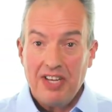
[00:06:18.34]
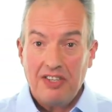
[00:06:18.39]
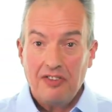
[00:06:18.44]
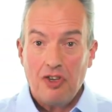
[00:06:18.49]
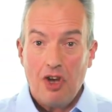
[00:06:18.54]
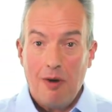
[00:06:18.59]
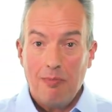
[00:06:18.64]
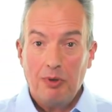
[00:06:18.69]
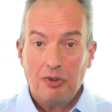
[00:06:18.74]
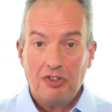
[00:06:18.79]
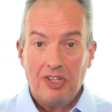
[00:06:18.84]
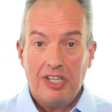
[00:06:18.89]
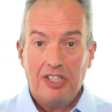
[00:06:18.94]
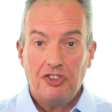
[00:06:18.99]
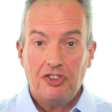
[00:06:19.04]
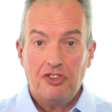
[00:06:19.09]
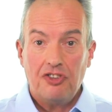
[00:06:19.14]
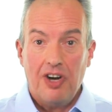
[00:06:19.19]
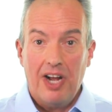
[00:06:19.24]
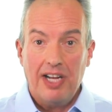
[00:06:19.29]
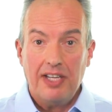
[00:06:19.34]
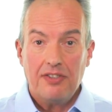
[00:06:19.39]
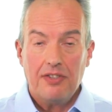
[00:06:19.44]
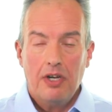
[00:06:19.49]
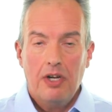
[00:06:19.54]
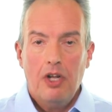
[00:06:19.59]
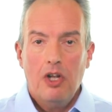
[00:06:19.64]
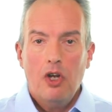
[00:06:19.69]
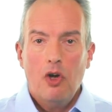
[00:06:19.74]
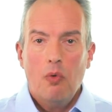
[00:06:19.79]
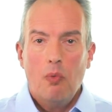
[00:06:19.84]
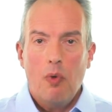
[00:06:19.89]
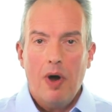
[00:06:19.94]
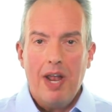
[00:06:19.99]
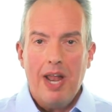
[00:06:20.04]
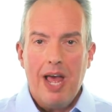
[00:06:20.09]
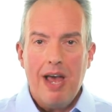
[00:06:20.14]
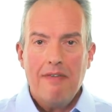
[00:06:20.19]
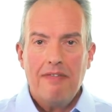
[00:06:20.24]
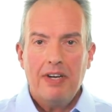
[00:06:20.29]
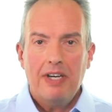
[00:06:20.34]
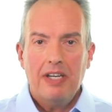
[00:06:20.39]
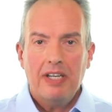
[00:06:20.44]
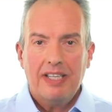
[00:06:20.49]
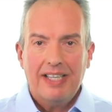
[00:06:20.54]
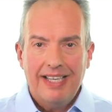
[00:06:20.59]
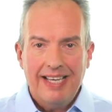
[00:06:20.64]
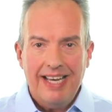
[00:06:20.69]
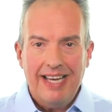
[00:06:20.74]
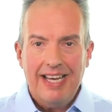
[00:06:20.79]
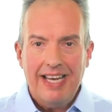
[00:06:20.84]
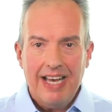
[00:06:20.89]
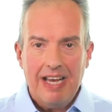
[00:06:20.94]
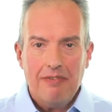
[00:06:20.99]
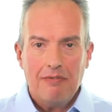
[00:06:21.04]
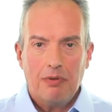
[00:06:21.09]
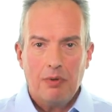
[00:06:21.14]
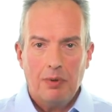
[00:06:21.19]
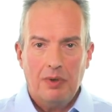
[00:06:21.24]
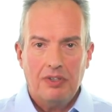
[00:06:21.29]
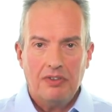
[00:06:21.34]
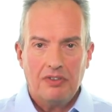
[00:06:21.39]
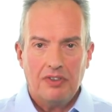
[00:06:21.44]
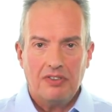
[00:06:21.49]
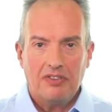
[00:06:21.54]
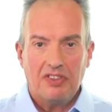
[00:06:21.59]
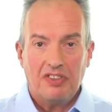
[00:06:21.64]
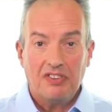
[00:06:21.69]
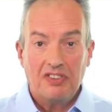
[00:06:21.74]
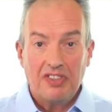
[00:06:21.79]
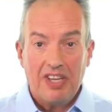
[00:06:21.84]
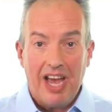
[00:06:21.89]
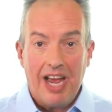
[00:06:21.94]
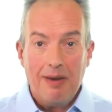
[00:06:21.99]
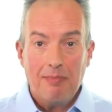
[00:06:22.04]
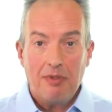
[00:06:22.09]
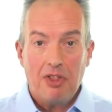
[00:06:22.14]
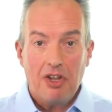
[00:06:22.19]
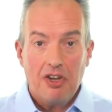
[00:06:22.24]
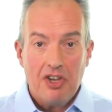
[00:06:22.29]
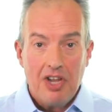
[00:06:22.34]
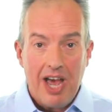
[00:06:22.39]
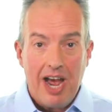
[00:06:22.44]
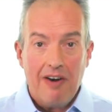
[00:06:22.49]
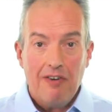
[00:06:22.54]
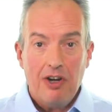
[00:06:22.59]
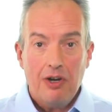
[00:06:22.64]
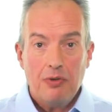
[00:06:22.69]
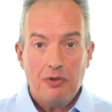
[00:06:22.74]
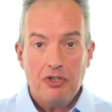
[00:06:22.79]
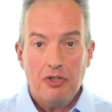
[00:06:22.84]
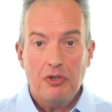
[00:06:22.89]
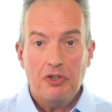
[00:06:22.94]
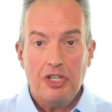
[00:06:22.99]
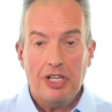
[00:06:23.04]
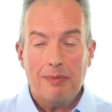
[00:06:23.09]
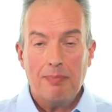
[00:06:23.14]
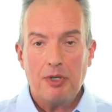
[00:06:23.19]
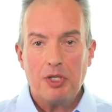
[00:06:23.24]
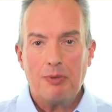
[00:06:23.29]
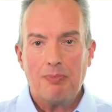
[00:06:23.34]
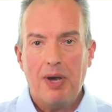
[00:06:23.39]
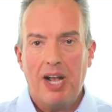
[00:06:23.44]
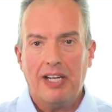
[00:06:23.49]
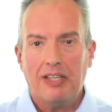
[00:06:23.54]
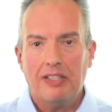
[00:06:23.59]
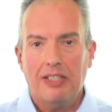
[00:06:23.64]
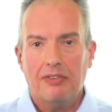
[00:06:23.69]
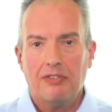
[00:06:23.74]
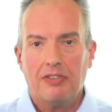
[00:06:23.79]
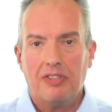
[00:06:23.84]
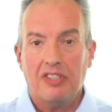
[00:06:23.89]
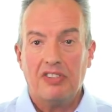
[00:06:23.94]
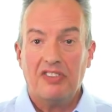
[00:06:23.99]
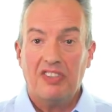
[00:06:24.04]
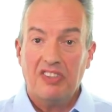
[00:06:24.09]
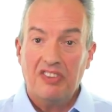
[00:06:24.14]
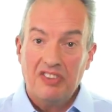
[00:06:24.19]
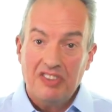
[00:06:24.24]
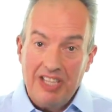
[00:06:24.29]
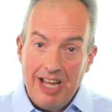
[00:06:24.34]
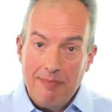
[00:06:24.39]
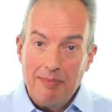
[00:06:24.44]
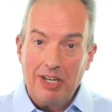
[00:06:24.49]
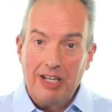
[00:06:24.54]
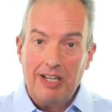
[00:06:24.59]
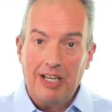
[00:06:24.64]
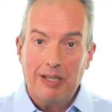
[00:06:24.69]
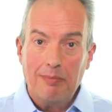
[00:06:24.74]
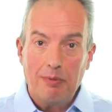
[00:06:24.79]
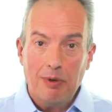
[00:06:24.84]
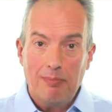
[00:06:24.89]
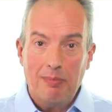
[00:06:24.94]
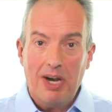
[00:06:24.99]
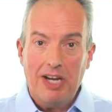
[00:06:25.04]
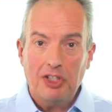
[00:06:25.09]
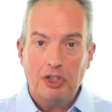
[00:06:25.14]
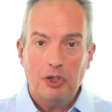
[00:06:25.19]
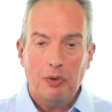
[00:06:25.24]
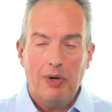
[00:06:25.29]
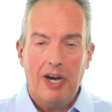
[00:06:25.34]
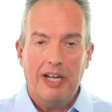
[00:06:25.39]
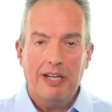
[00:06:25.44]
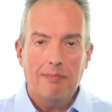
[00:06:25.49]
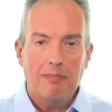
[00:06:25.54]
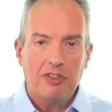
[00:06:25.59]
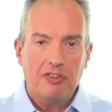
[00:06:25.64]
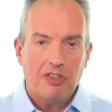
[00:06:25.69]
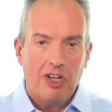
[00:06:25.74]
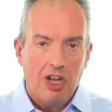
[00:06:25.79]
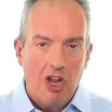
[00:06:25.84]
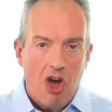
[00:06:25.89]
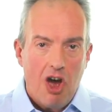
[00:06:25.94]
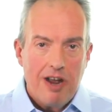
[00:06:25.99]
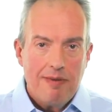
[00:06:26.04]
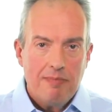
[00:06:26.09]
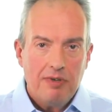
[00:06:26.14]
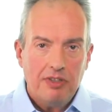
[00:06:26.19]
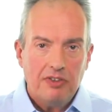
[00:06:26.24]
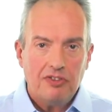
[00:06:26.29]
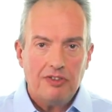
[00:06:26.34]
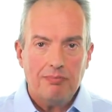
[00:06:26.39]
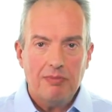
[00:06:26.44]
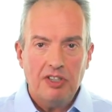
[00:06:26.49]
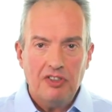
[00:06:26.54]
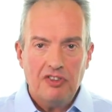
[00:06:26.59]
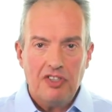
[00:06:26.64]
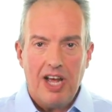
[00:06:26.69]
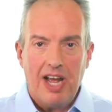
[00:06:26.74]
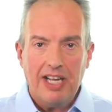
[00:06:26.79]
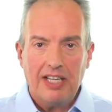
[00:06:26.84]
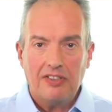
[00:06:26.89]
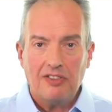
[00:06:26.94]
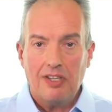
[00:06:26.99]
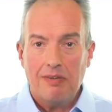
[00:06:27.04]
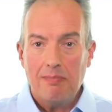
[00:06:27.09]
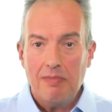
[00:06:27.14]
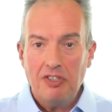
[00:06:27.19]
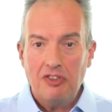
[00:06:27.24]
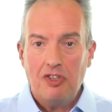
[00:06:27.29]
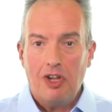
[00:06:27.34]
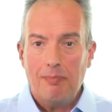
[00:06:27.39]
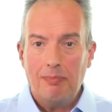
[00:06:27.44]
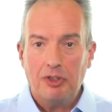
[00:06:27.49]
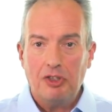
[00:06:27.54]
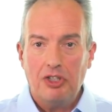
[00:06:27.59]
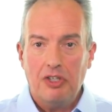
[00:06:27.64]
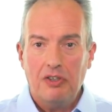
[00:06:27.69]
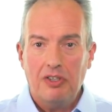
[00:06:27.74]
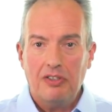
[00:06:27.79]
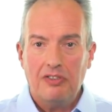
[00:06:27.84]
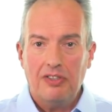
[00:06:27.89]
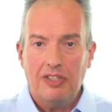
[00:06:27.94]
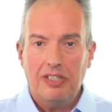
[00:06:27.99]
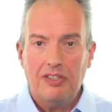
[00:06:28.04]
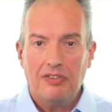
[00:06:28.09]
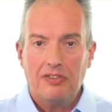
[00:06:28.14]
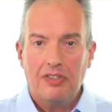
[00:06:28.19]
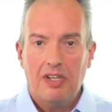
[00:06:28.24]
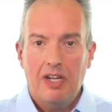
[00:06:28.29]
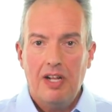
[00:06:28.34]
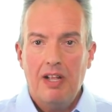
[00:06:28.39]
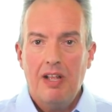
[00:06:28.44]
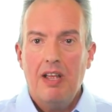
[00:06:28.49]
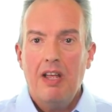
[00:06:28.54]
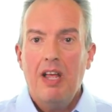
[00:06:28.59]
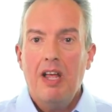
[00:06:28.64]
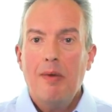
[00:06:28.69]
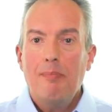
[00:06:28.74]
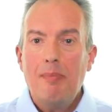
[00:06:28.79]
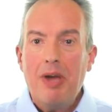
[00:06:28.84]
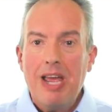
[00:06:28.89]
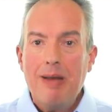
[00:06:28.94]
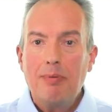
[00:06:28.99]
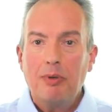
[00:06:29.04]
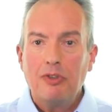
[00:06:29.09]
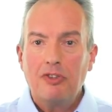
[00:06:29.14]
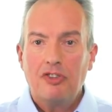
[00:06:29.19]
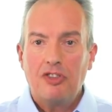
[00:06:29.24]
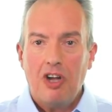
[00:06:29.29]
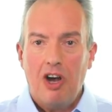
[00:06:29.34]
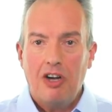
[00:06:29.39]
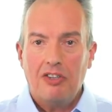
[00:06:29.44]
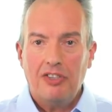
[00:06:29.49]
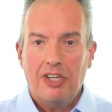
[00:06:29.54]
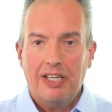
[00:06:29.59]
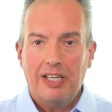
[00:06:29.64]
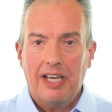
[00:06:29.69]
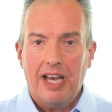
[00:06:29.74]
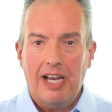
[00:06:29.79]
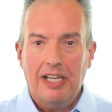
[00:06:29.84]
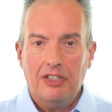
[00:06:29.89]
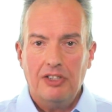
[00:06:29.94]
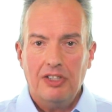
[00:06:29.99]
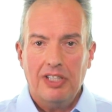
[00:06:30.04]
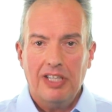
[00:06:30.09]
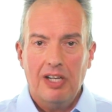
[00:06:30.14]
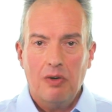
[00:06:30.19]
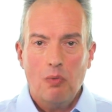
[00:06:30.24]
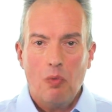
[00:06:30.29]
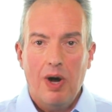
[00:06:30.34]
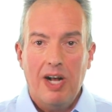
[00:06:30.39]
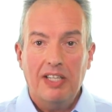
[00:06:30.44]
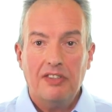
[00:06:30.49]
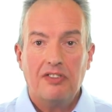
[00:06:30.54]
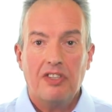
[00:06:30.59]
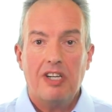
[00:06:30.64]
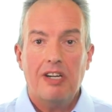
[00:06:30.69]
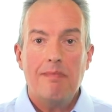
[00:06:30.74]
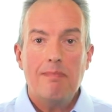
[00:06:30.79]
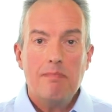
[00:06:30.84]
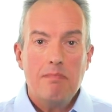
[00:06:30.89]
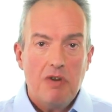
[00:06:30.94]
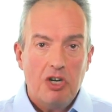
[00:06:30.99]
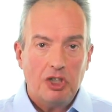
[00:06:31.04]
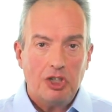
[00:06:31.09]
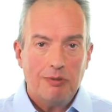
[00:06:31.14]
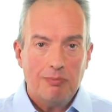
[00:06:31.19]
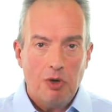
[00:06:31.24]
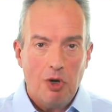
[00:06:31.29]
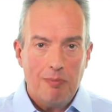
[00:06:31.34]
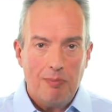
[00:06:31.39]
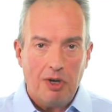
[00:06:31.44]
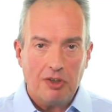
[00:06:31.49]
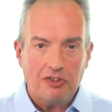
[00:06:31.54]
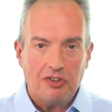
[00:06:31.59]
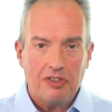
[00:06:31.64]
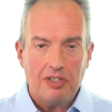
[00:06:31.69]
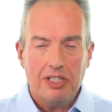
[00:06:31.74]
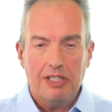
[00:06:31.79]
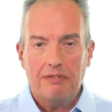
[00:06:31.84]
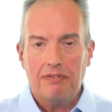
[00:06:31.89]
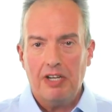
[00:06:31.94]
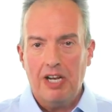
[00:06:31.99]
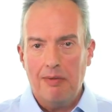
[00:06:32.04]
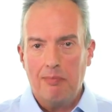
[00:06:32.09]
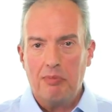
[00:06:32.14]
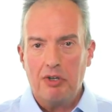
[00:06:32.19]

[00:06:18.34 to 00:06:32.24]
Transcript: examples illustrate, whenever key influencers escape the narrow 2D perspectives that systemically perpetuate misalignments, mistakes and missed opportunities, people start engaging in ways that are much more positive and